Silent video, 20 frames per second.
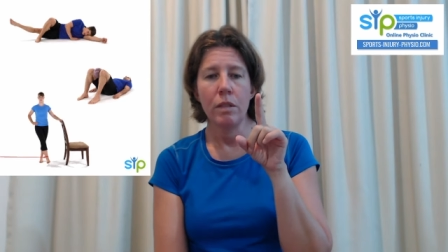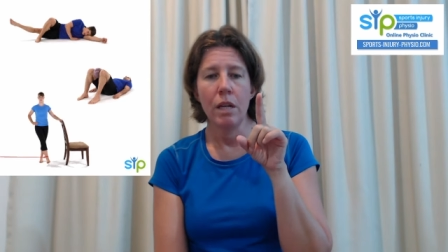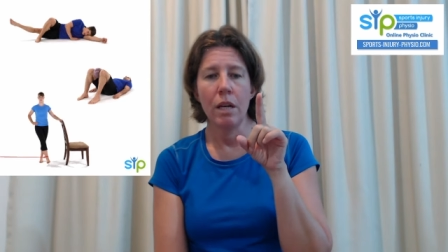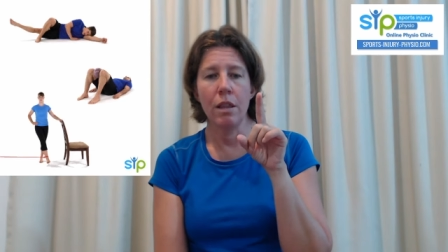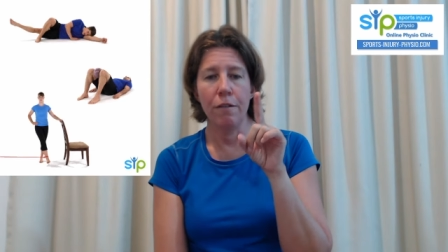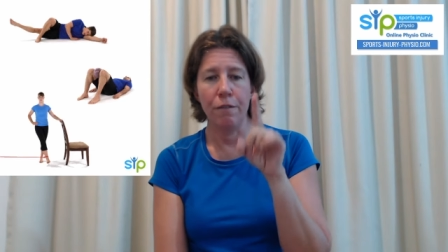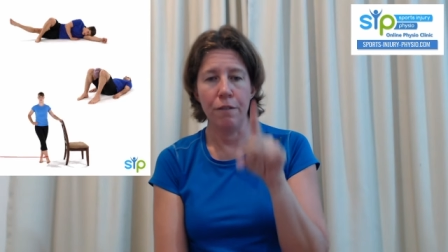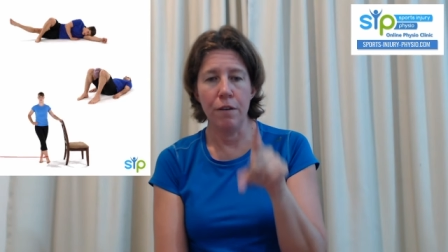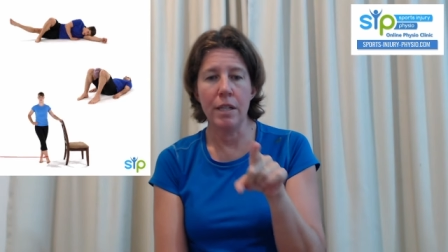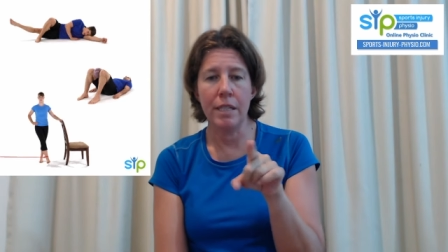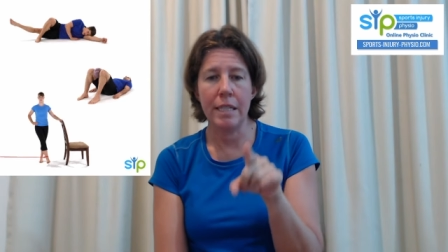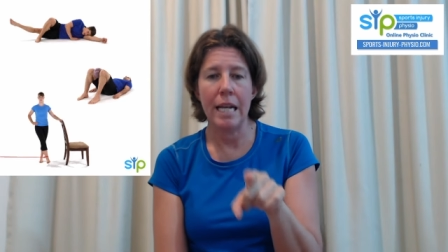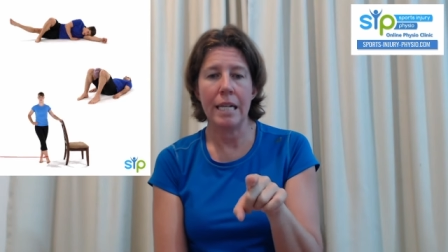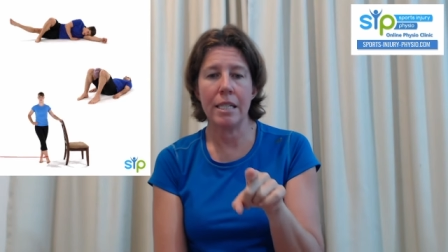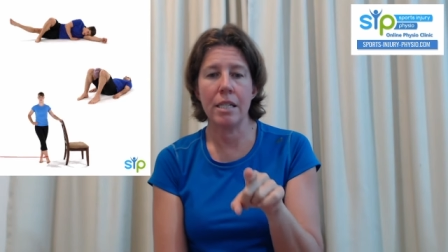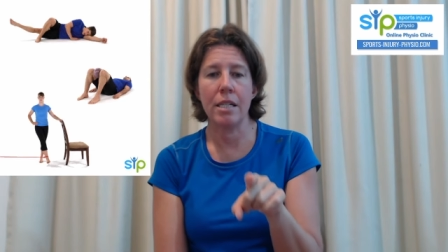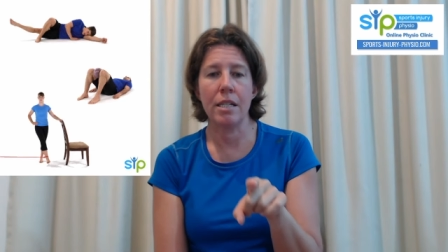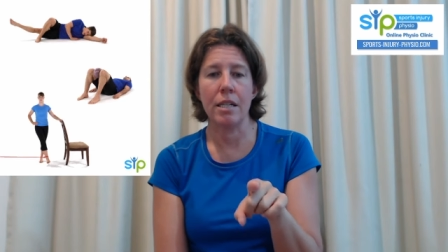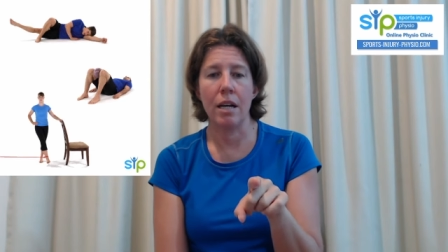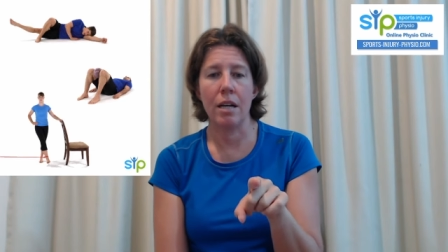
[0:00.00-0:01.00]
The first
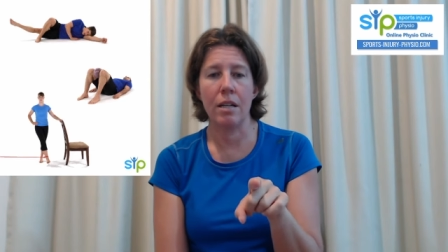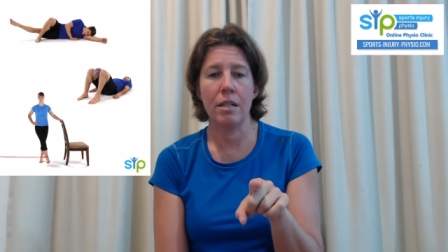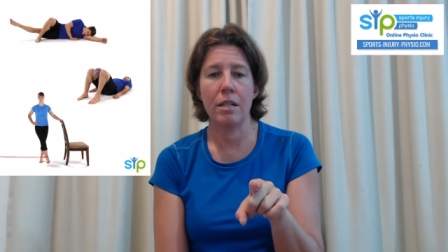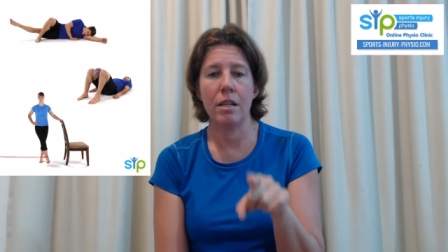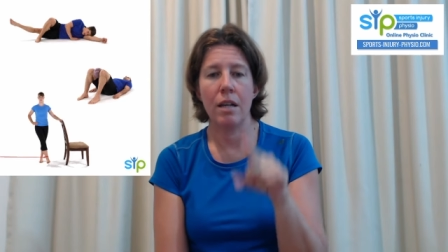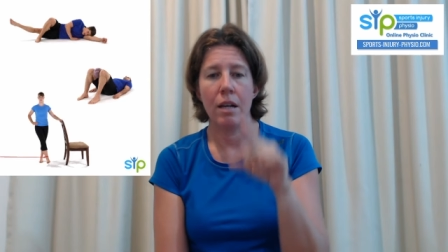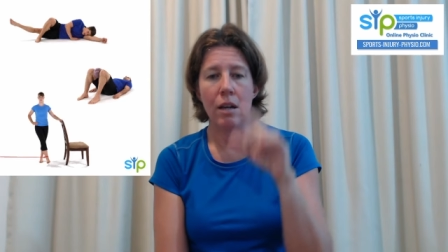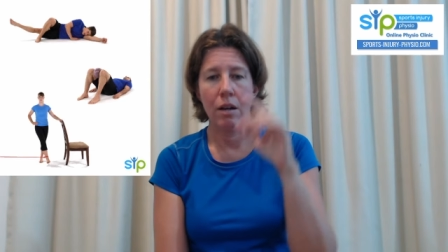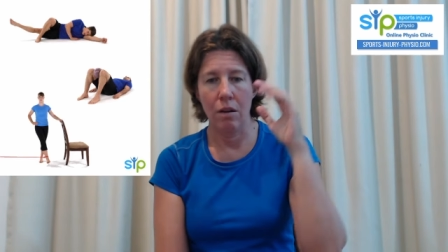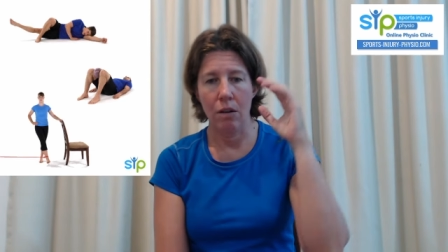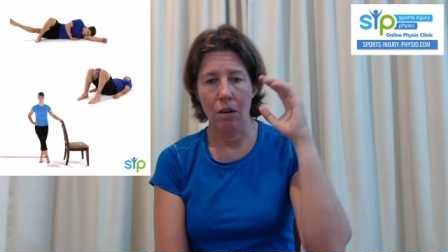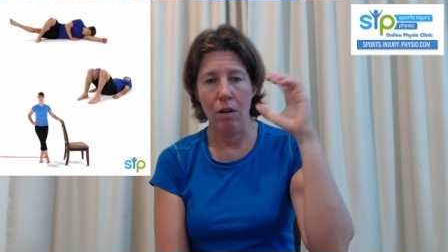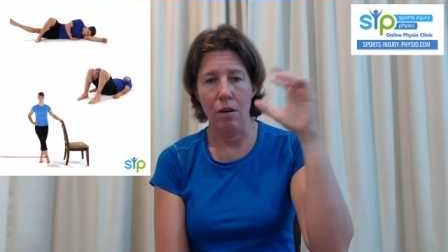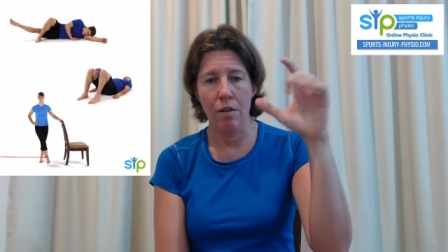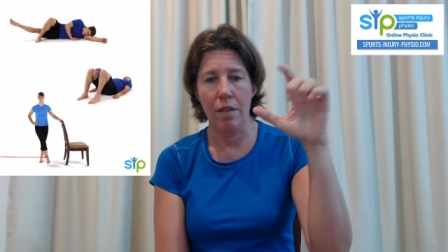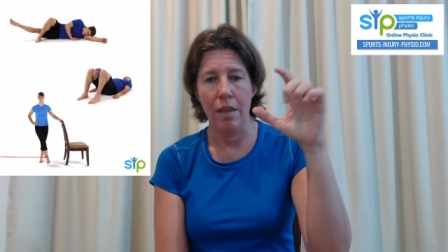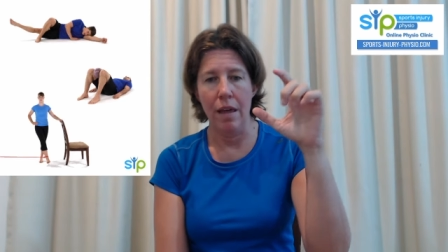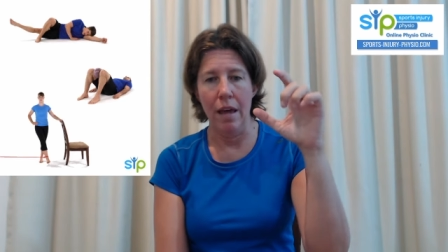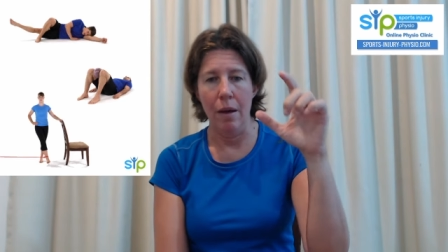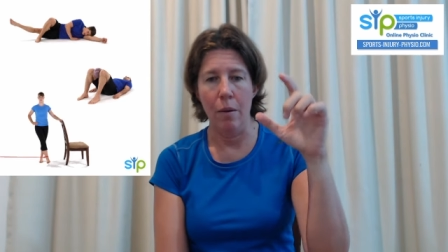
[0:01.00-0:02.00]
exercise
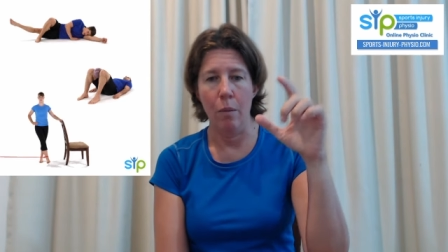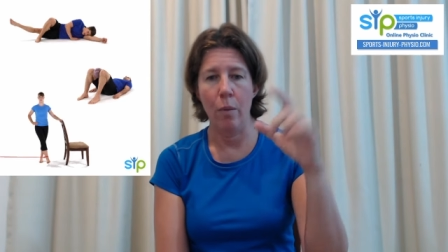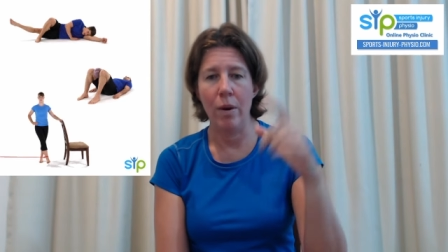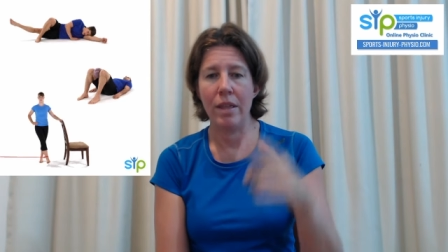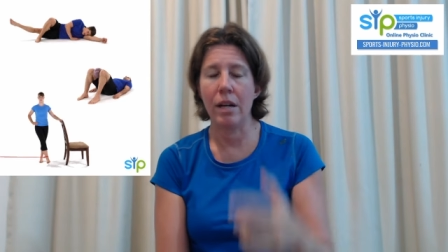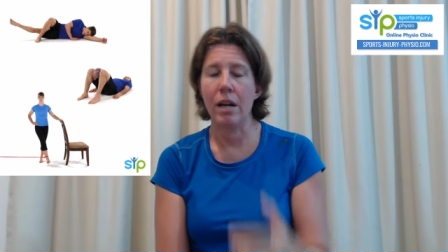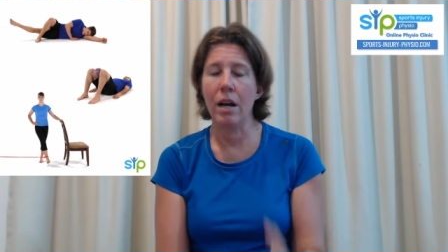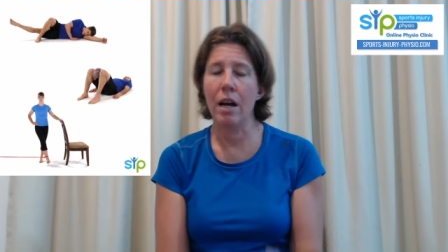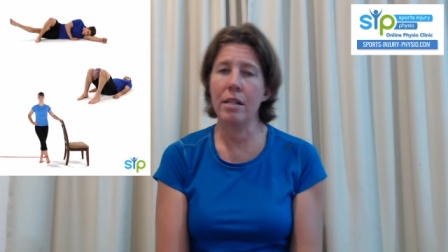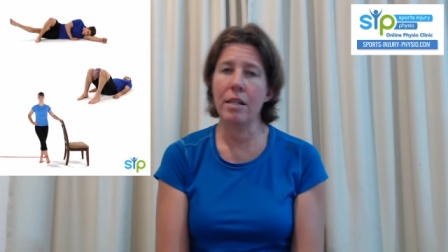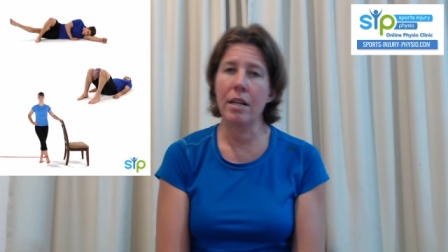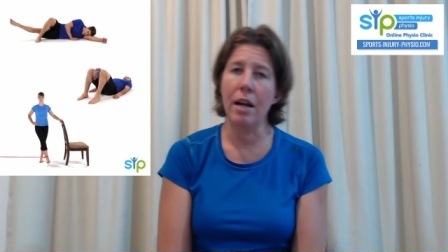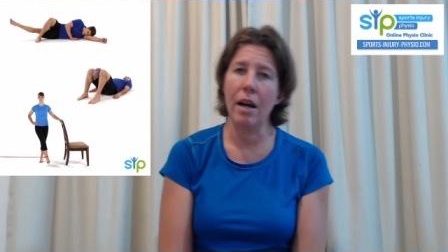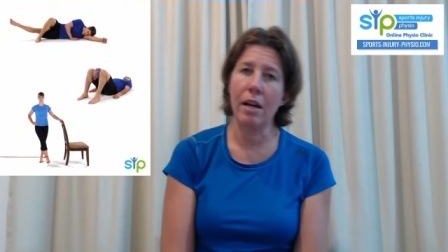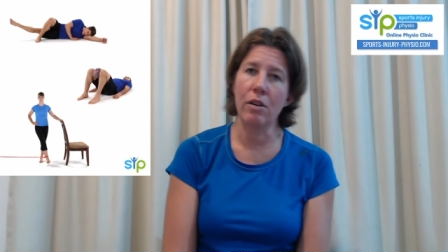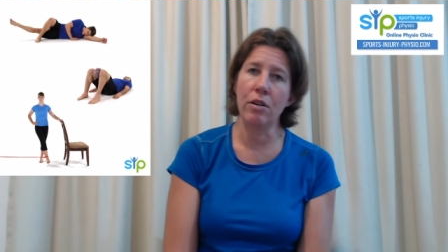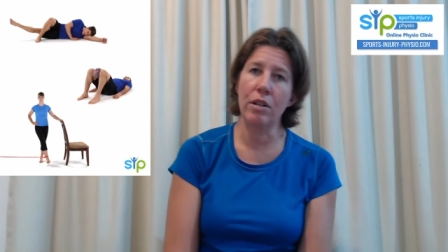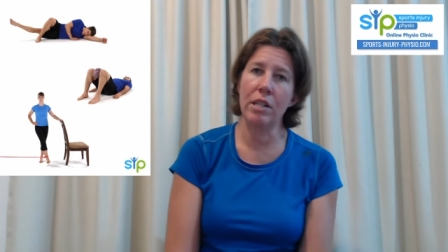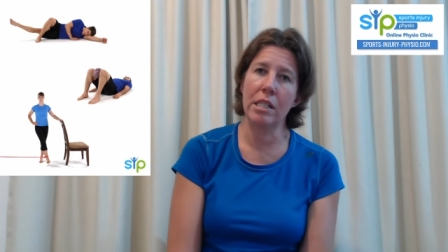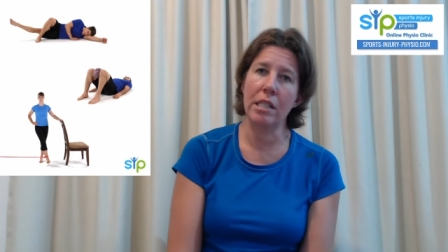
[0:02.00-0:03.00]
on there, where the guy's lying
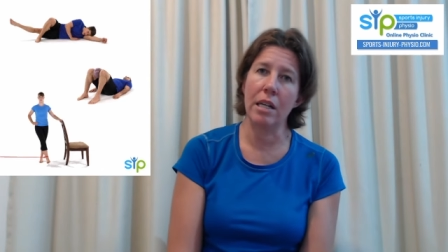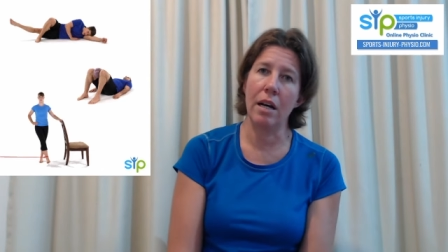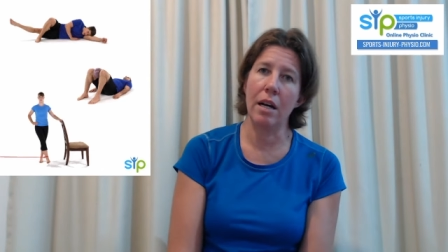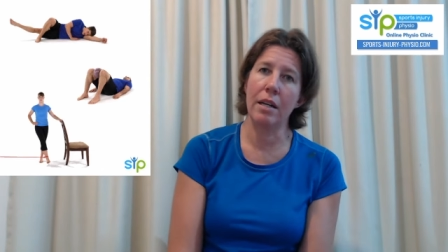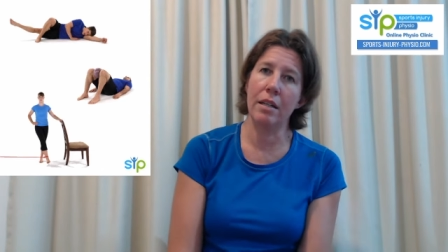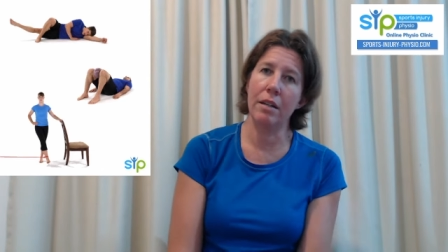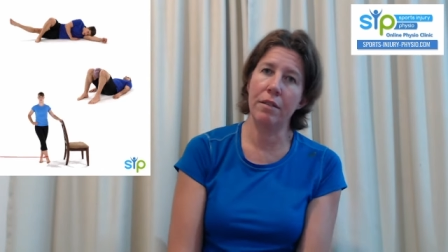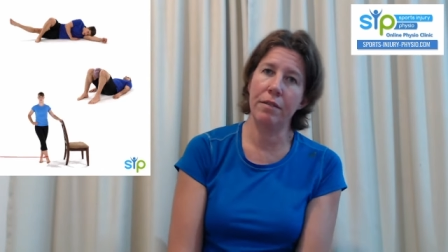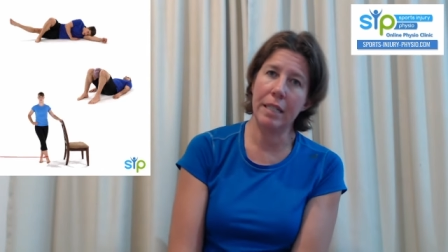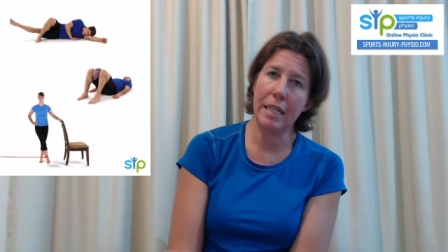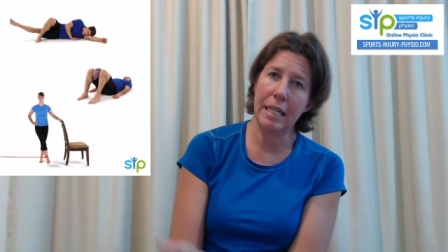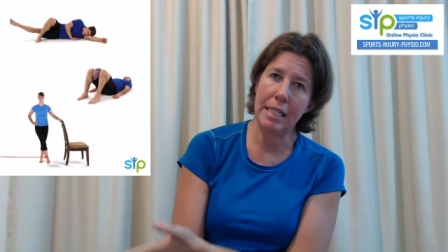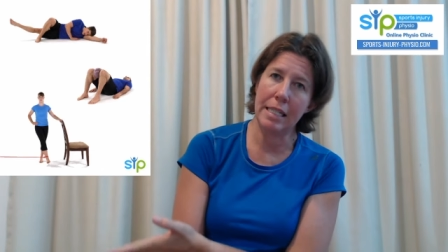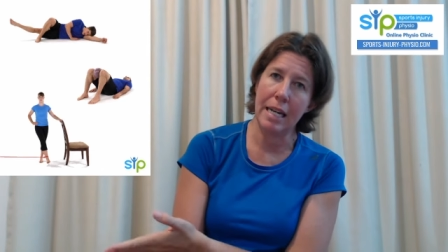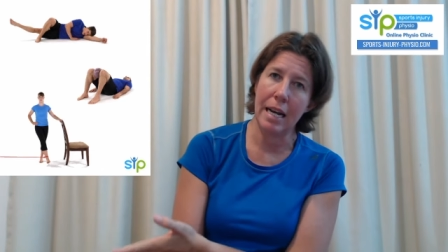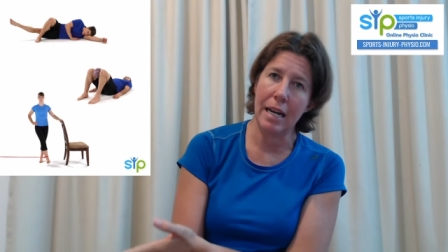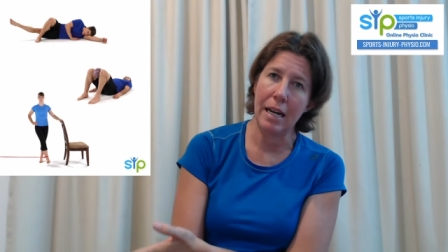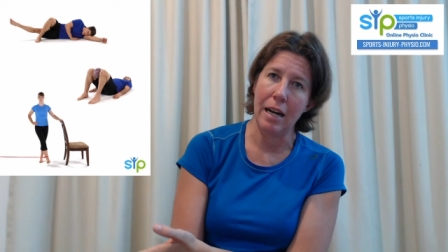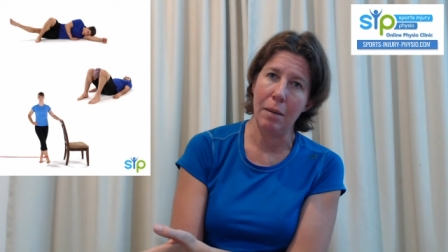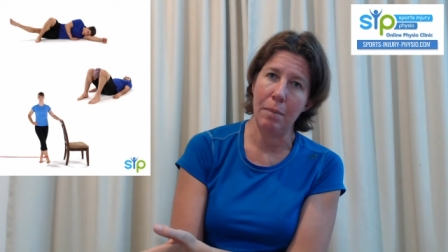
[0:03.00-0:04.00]
on his side, lifting his
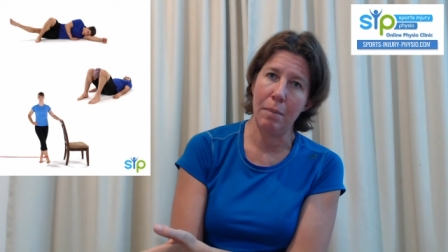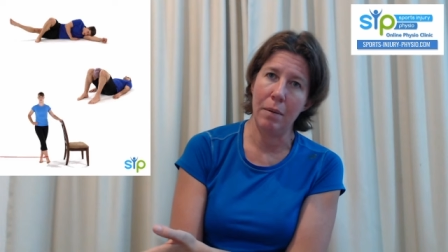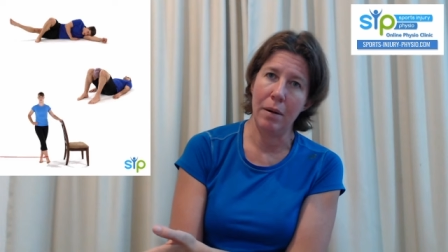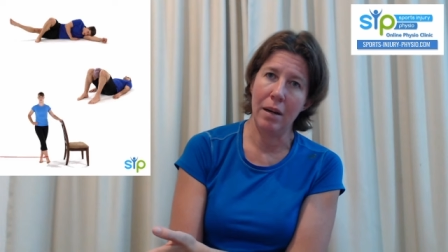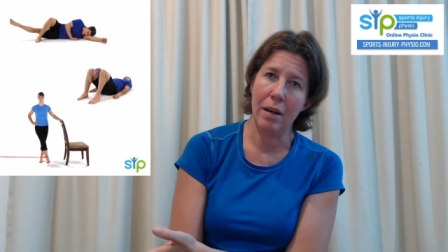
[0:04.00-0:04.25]
leg up.